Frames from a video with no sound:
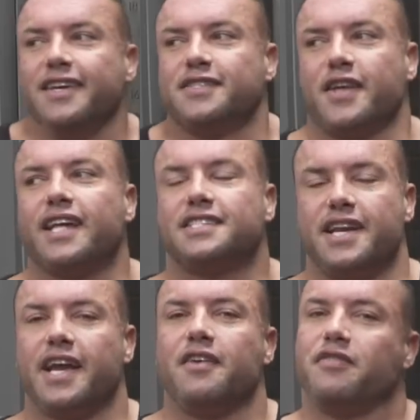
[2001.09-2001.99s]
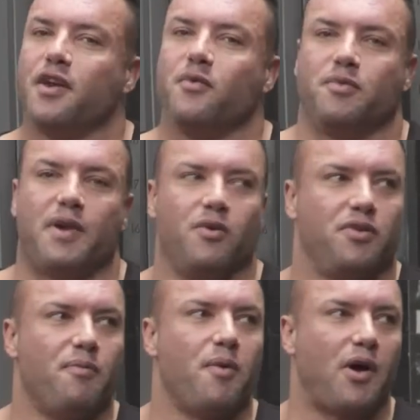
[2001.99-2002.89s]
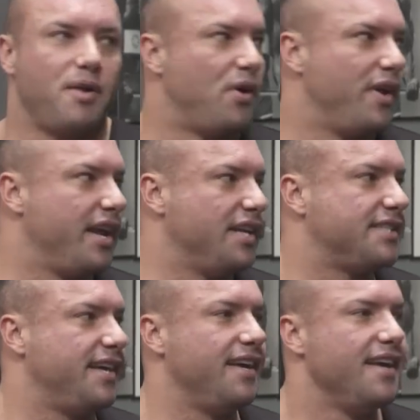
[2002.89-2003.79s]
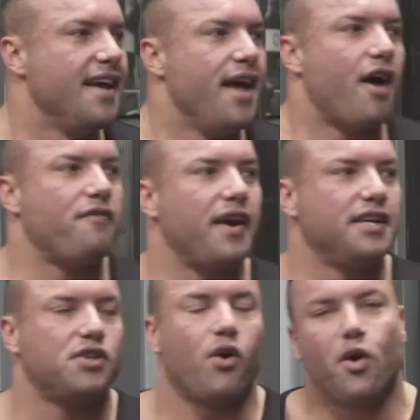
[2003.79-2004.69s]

So that's a negative thing with me with my bodybuilding, and it's a funny story.